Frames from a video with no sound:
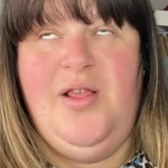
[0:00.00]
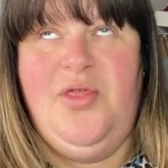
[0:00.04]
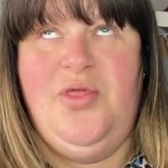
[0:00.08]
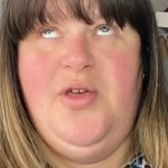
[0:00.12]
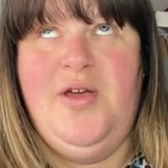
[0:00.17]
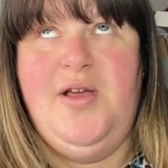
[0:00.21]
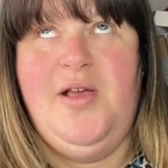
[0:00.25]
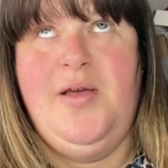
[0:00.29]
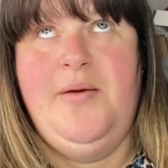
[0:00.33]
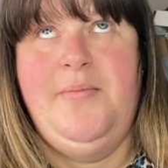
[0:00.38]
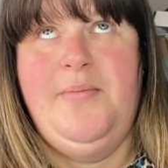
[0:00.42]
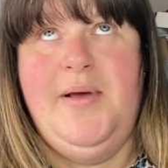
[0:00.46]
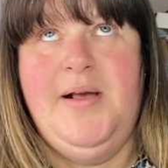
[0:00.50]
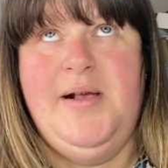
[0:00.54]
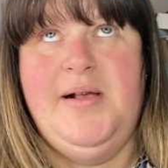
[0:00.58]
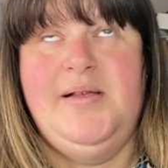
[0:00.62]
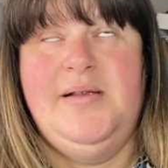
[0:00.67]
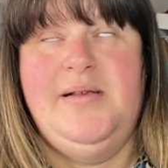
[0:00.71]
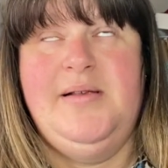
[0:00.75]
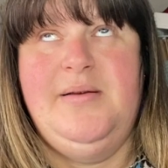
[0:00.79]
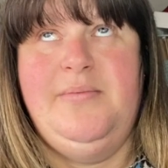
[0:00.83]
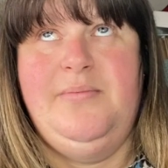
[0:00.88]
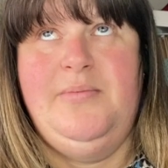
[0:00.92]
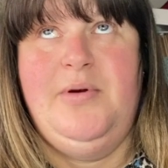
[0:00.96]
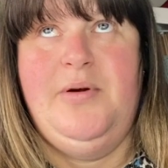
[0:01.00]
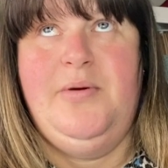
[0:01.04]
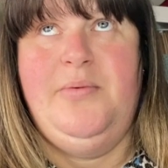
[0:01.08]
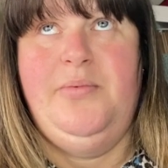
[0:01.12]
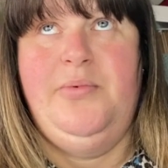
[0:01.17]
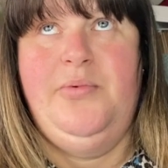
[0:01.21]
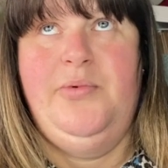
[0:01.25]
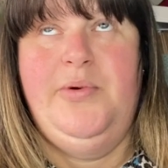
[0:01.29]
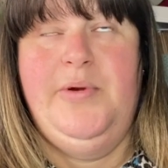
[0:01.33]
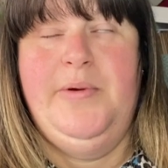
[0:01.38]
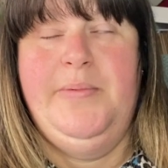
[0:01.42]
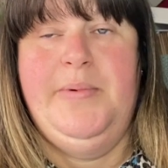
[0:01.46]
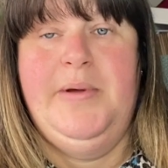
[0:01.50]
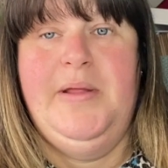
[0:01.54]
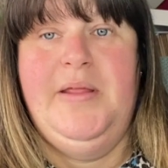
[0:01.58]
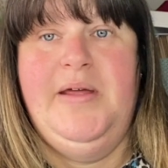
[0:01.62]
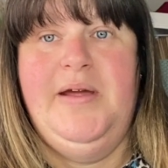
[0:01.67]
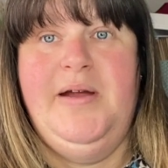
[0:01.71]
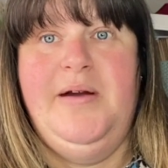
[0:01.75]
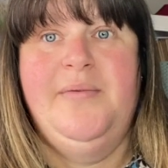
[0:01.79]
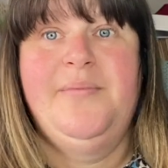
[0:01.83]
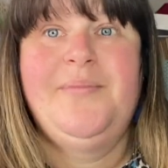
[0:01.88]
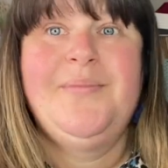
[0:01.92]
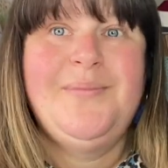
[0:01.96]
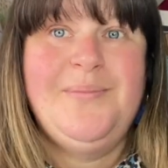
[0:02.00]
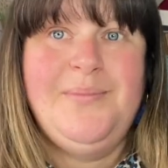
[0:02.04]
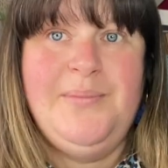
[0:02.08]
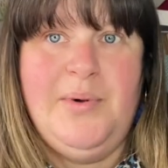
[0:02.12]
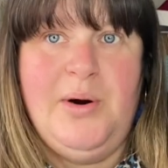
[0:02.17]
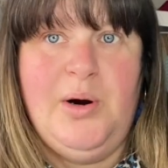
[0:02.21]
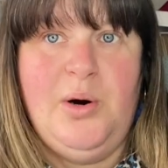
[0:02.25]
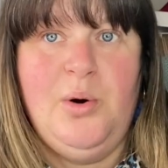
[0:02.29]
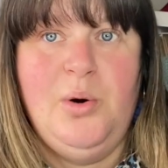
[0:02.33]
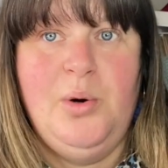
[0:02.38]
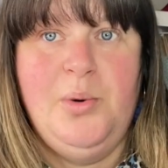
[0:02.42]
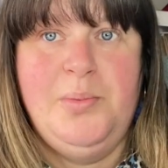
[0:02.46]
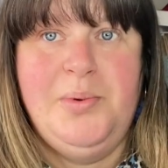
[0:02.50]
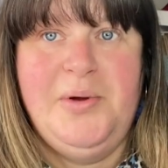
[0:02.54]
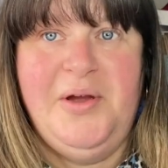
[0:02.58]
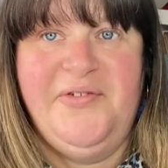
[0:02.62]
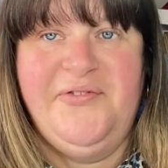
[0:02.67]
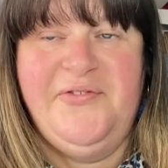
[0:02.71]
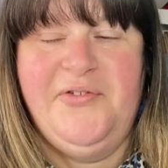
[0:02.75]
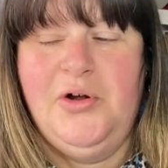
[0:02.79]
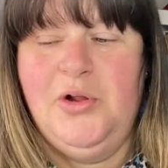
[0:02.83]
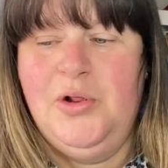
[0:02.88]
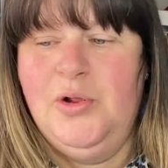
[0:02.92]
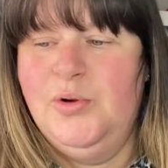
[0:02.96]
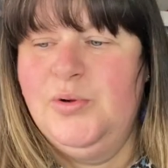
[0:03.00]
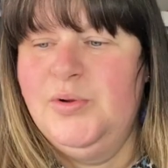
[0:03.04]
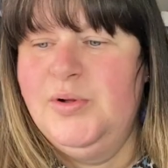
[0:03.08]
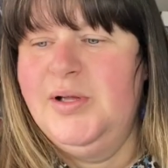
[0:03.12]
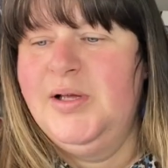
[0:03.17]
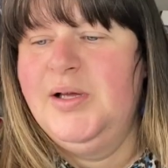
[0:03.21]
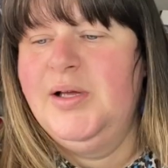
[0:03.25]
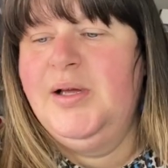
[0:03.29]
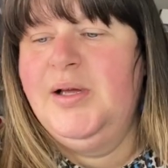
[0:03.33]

I think I mixed them up a wee bit there, but I hope you followed.